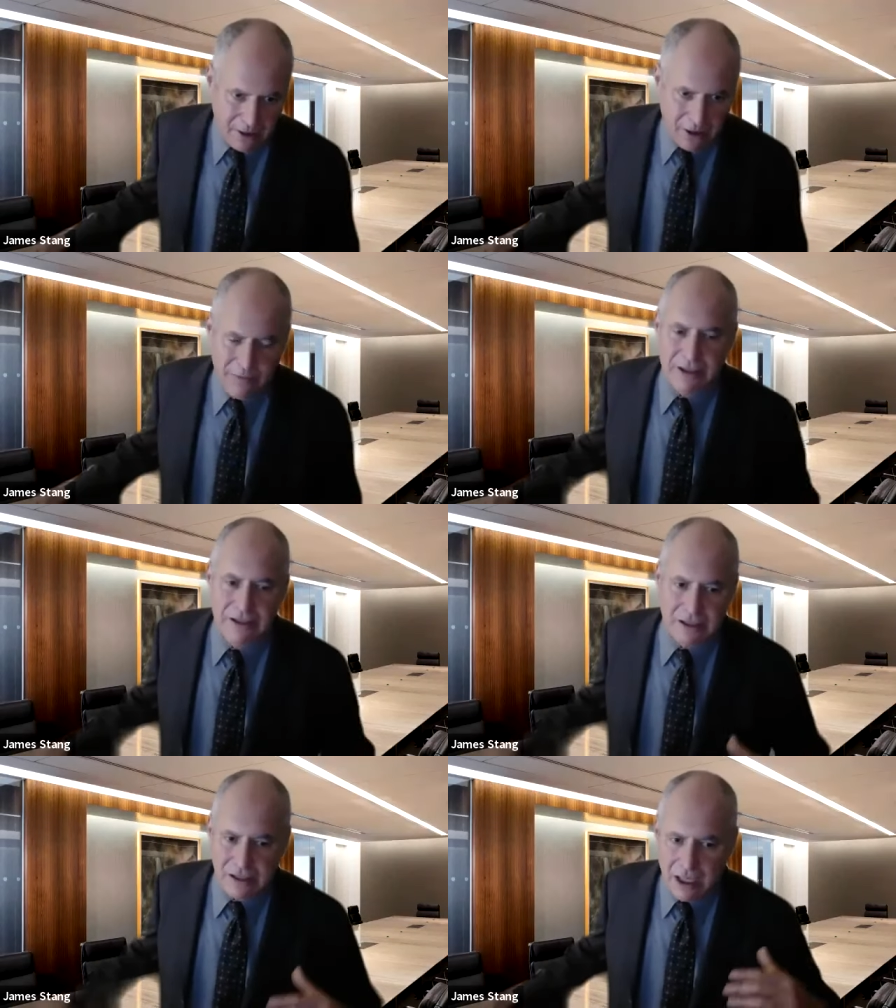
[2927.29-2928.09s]
There's
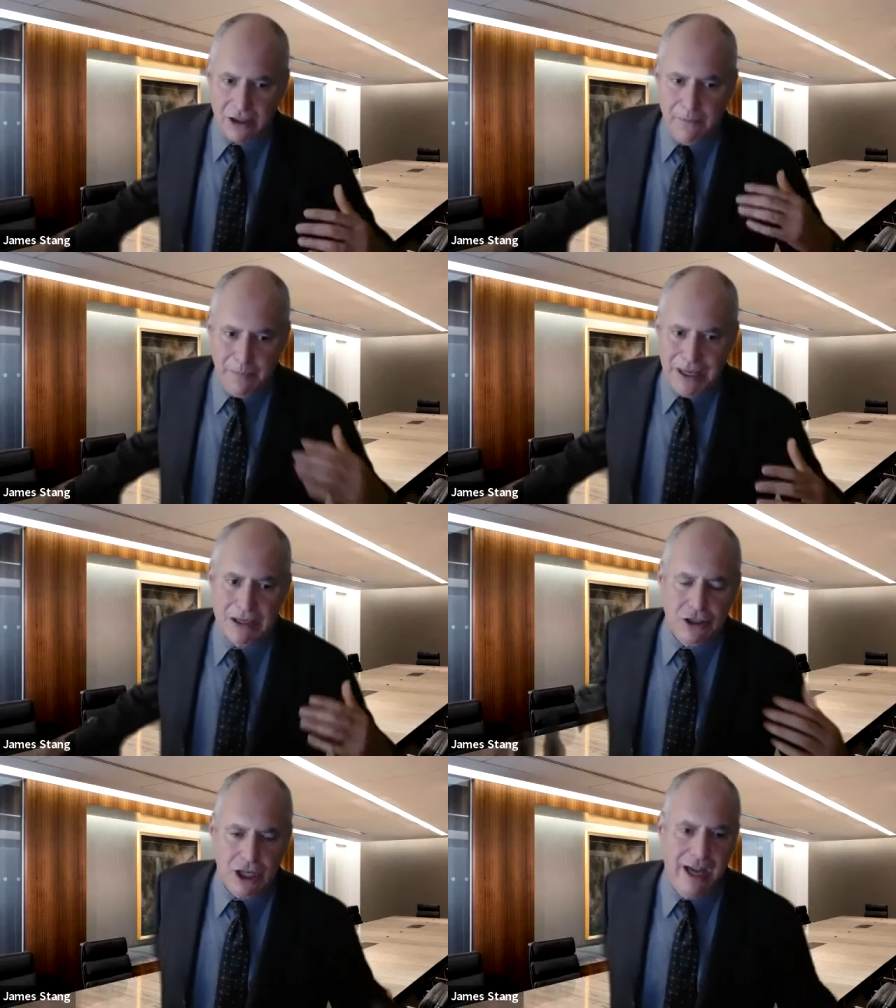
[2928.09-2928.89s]
been such a
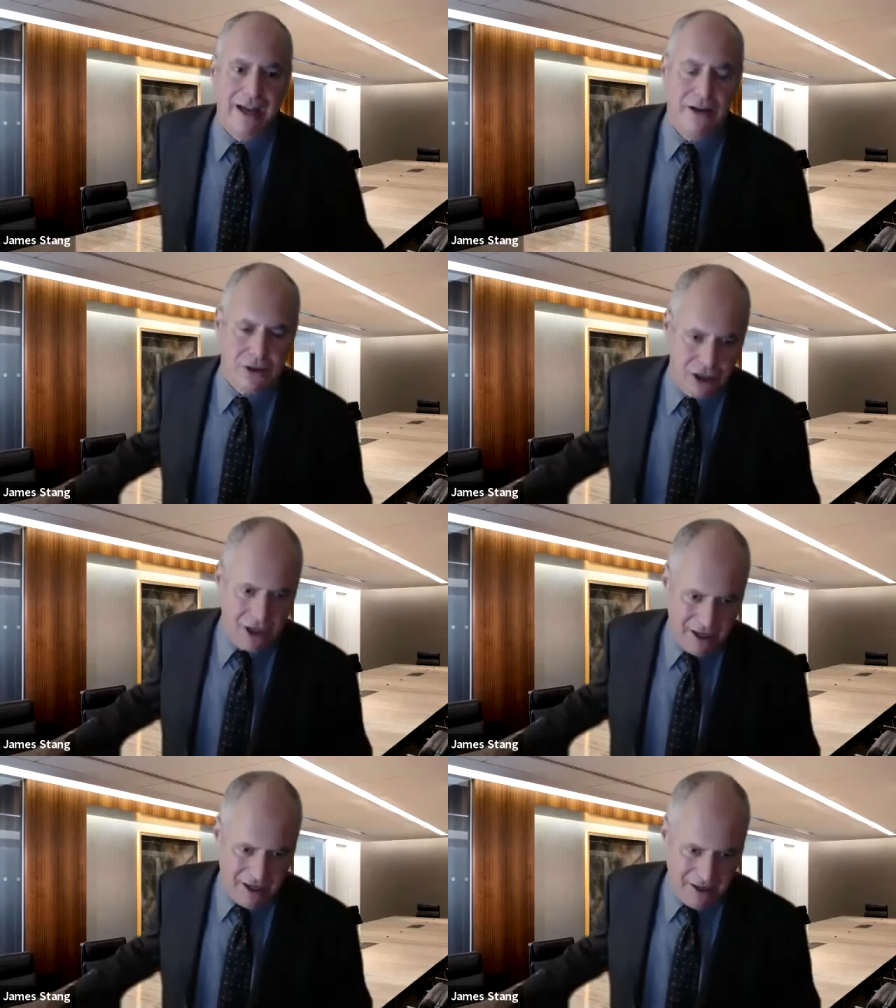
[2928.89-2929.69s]
big change